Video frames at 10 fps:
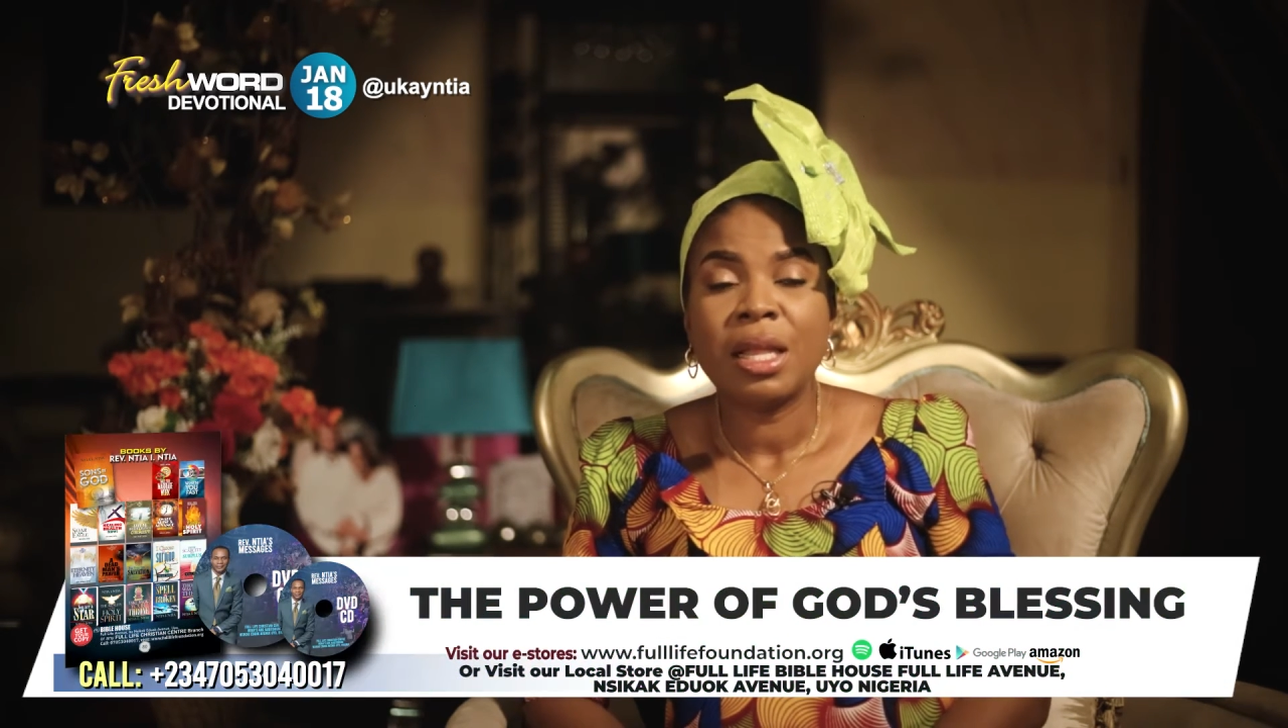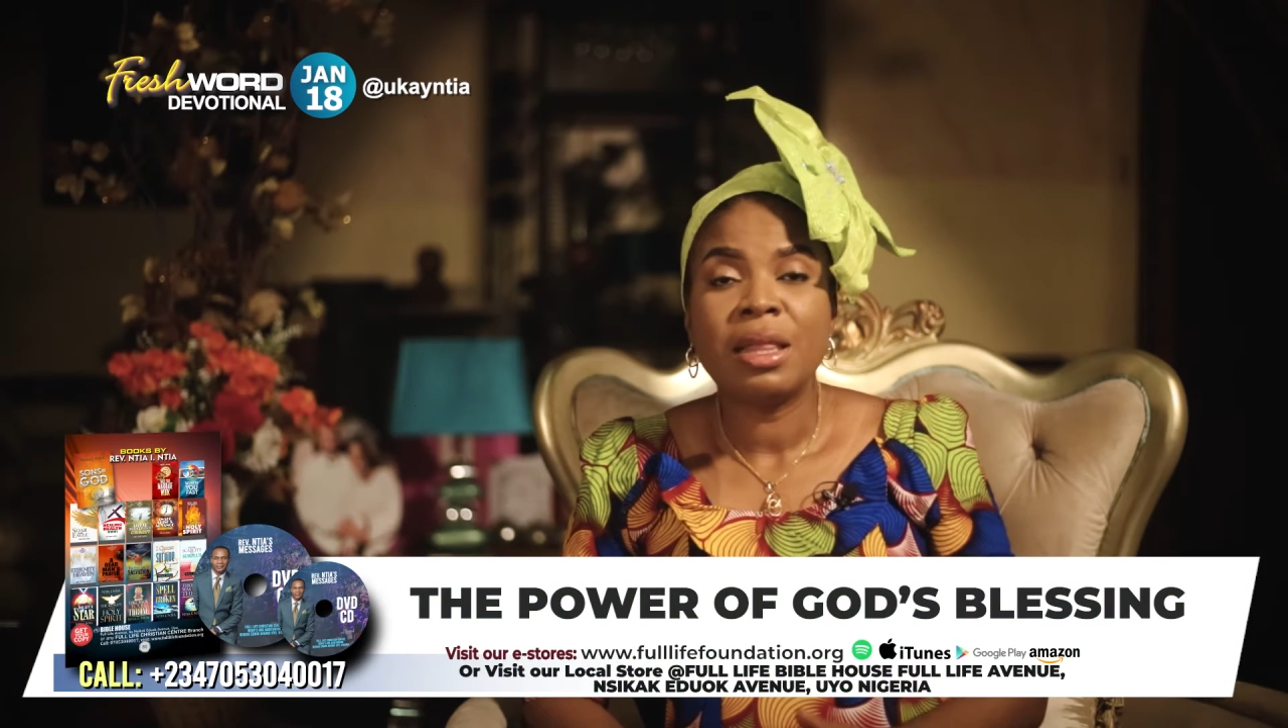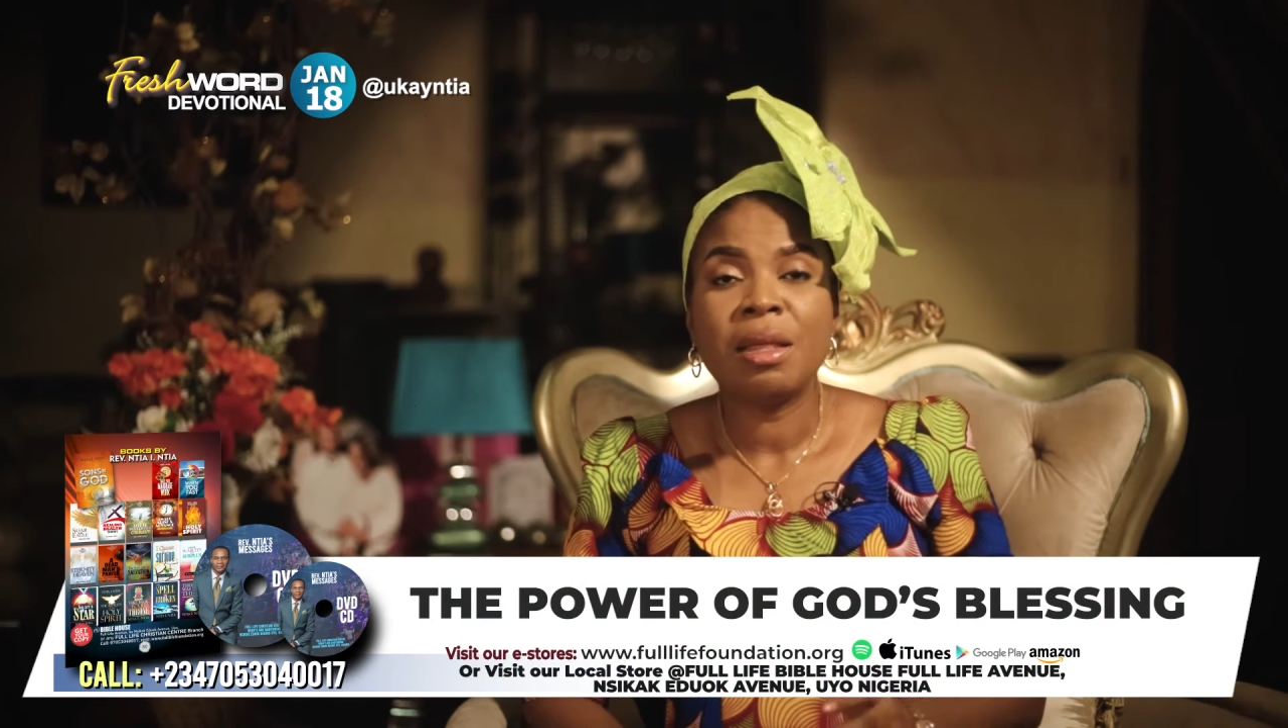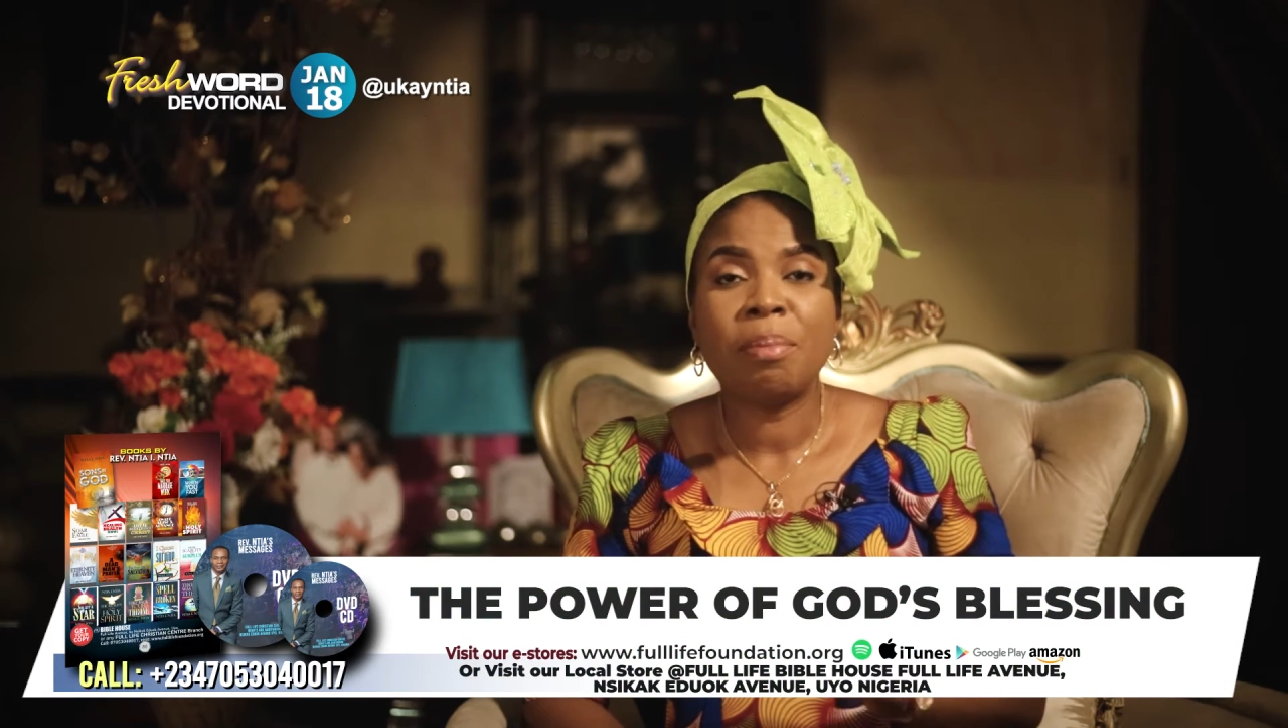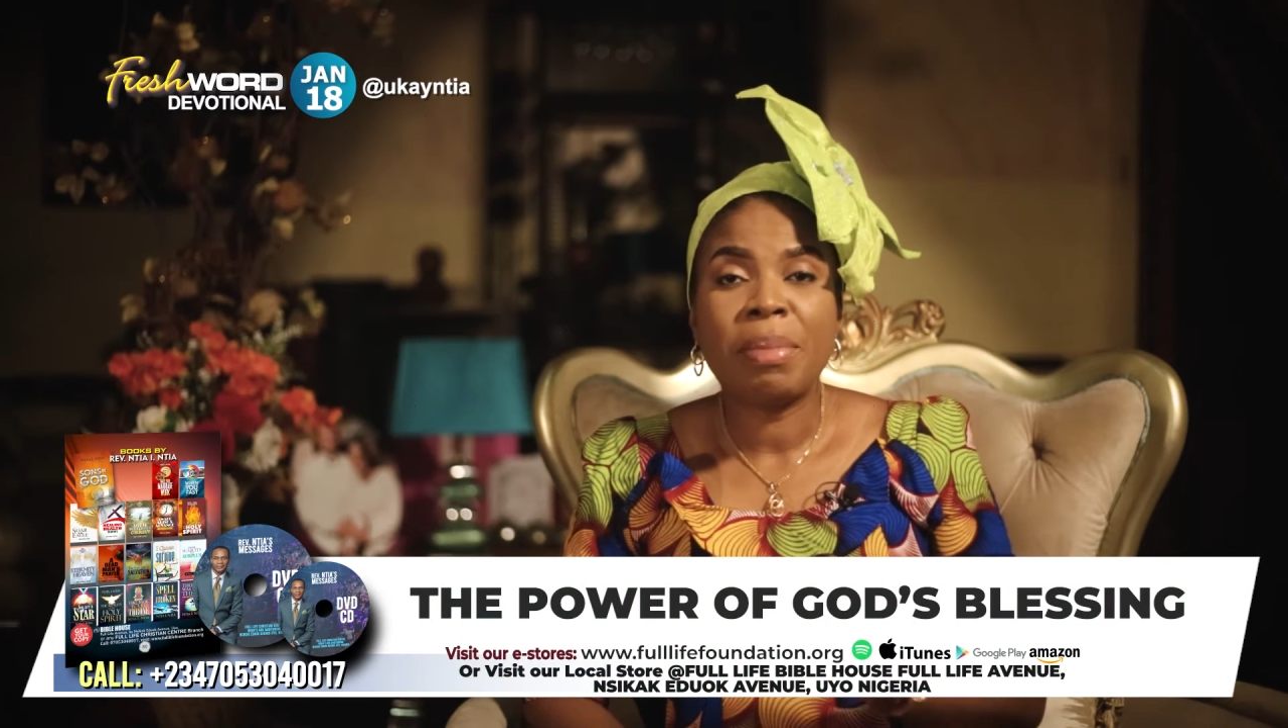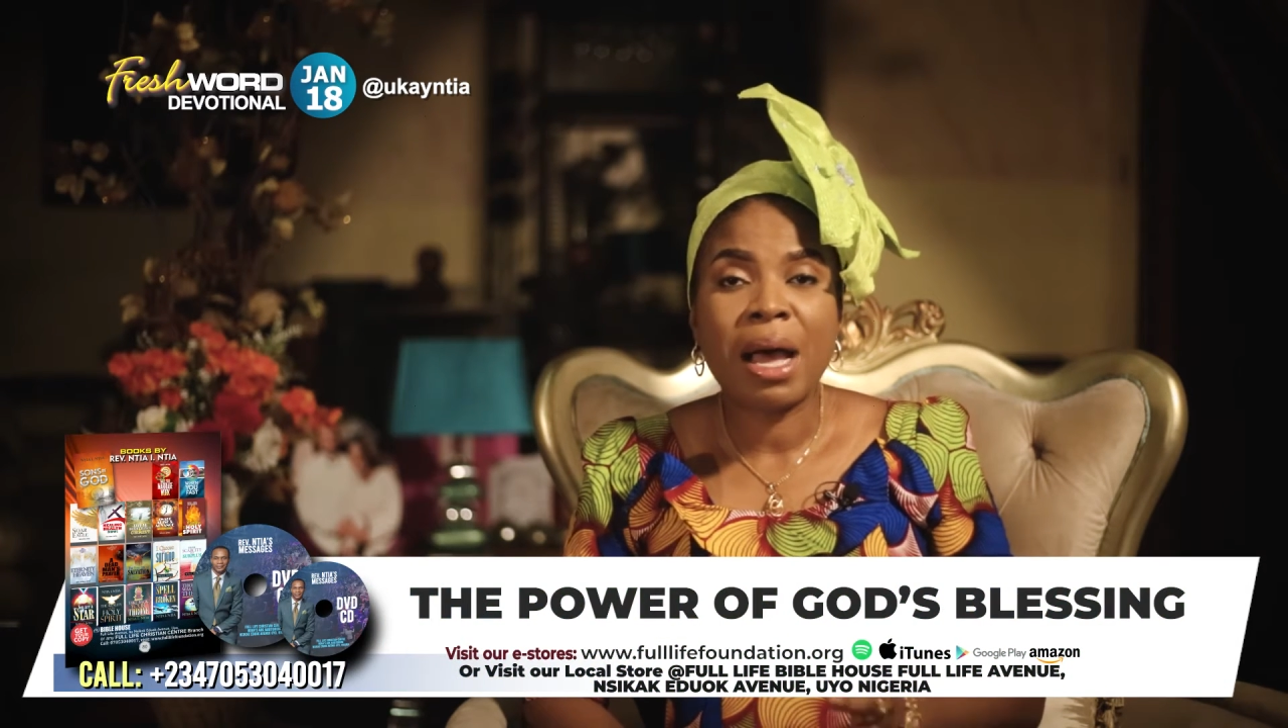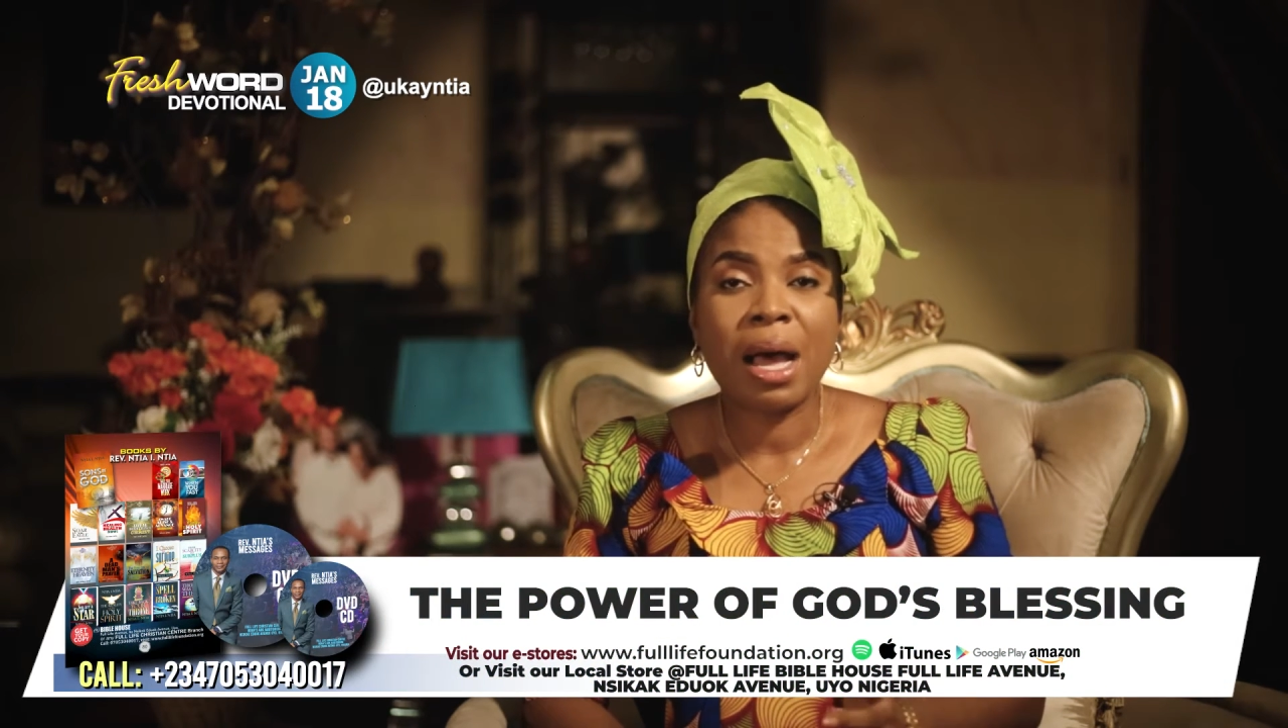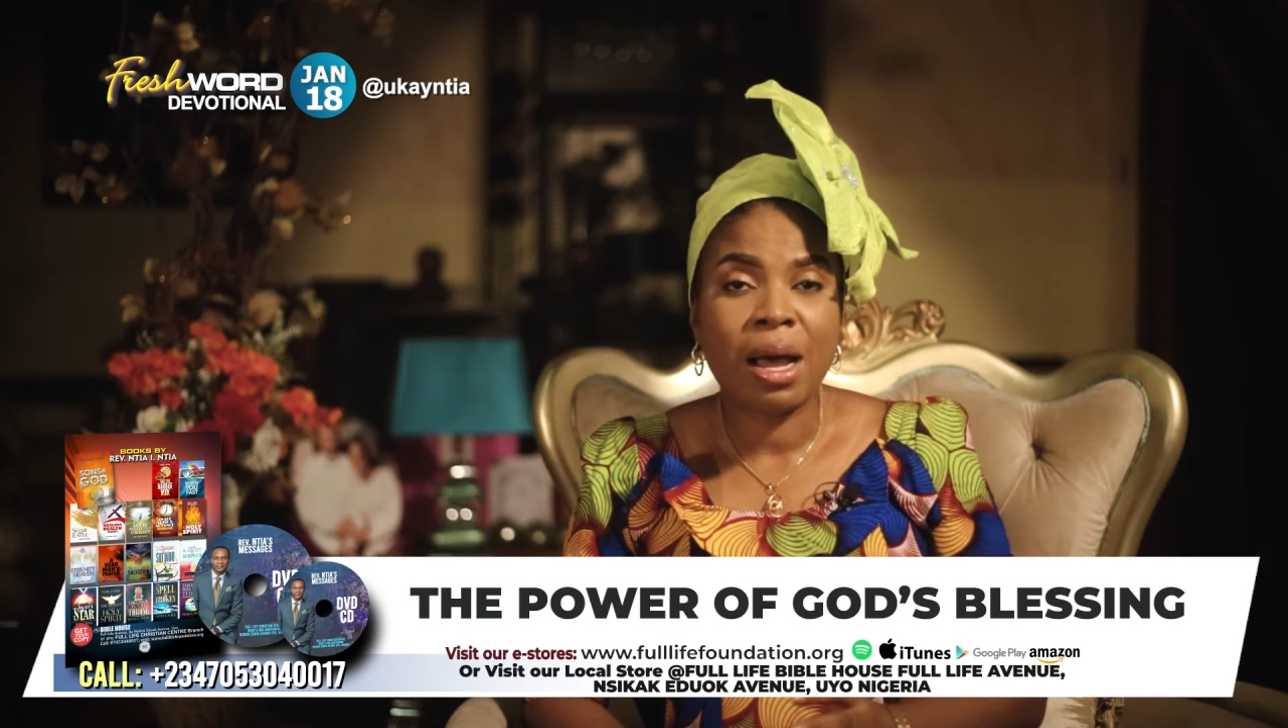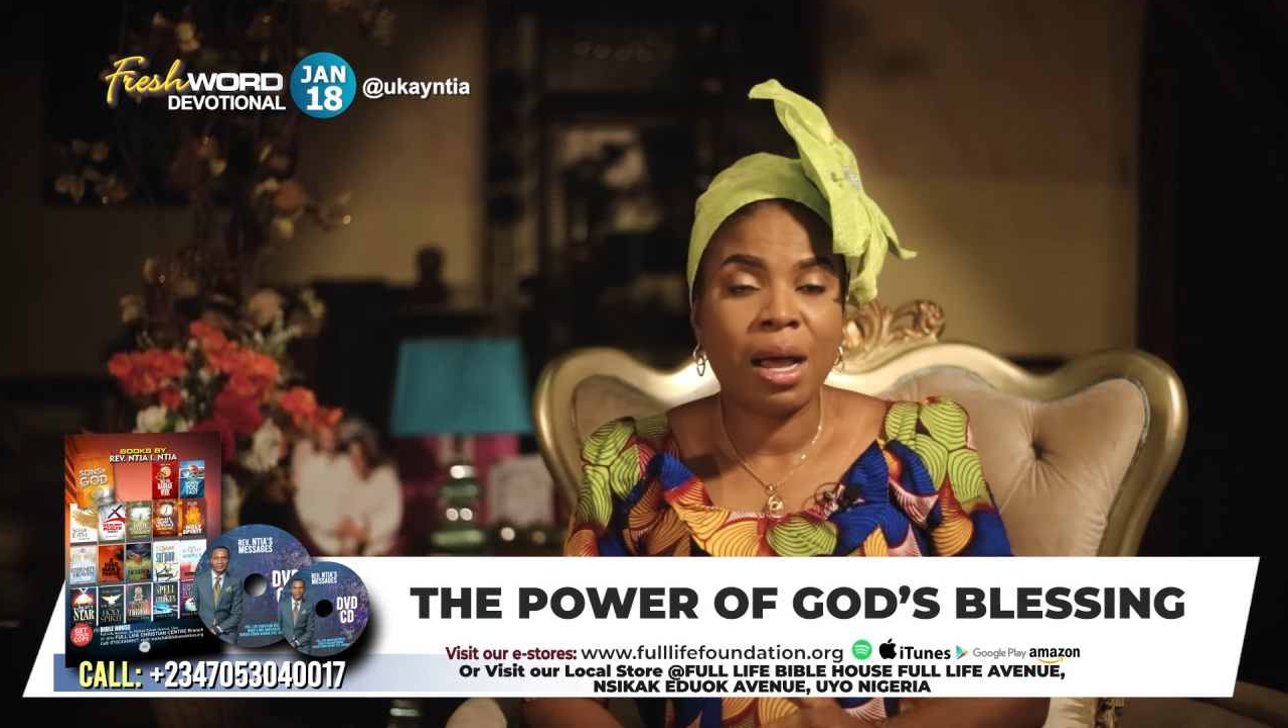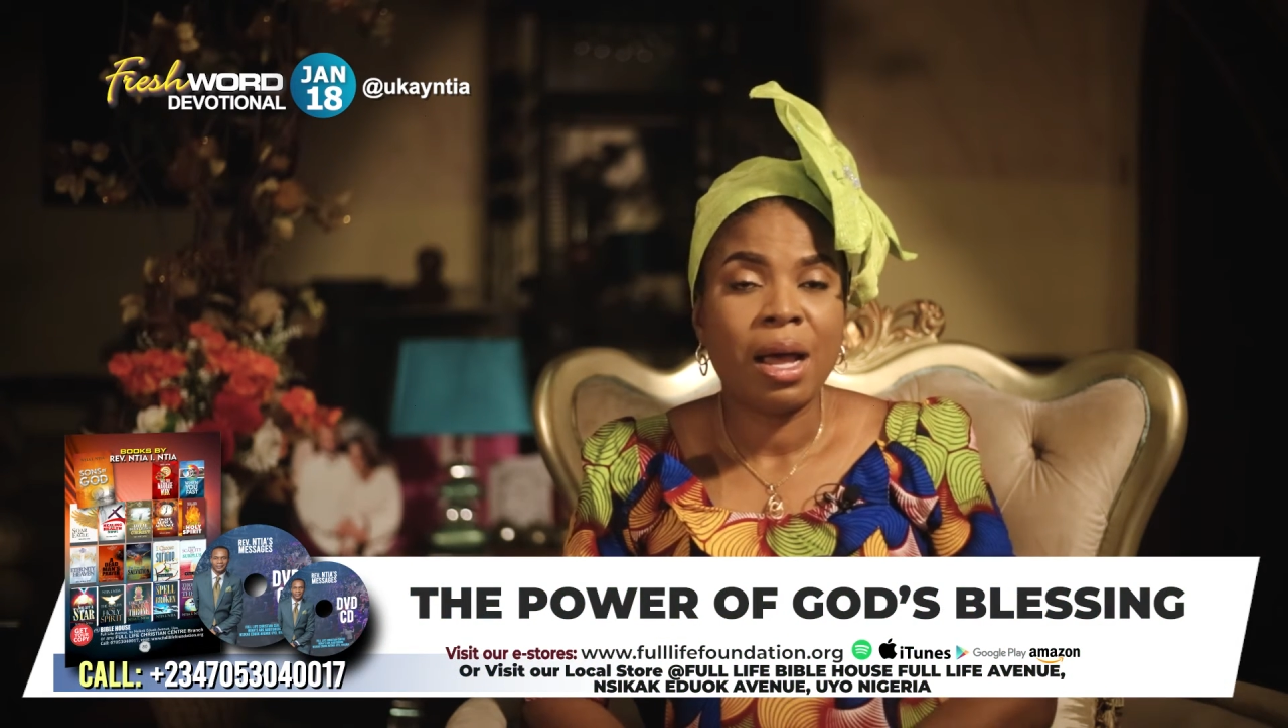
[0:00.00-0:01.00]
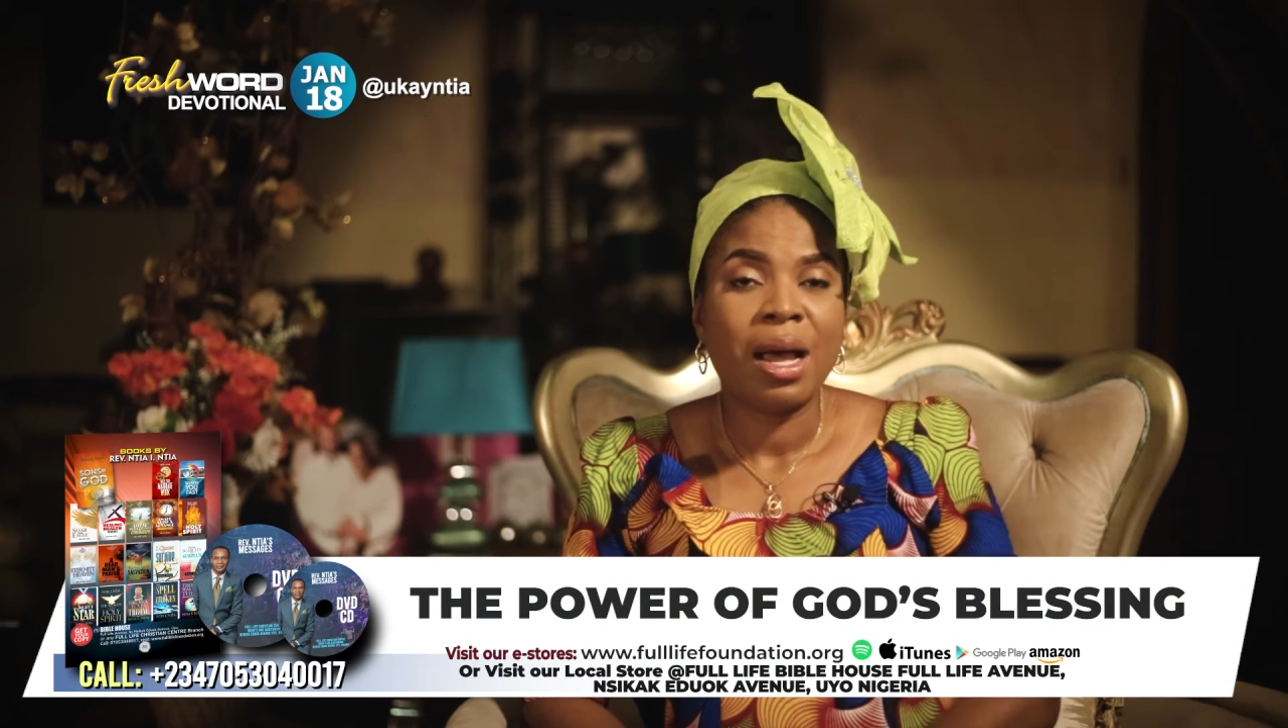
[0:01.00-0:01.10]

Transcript: The Power